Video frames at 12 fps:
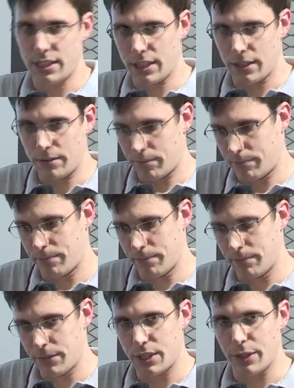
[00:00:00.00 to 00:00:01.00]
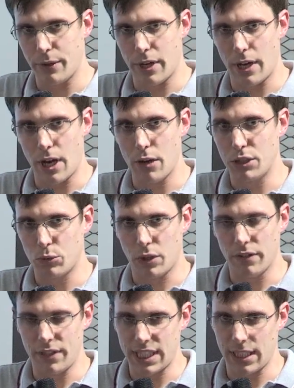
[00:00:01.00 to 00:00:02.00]
to host
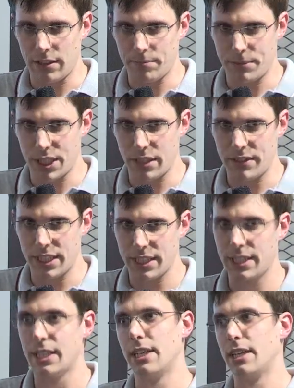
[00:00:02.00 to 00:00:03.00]
one of these little services.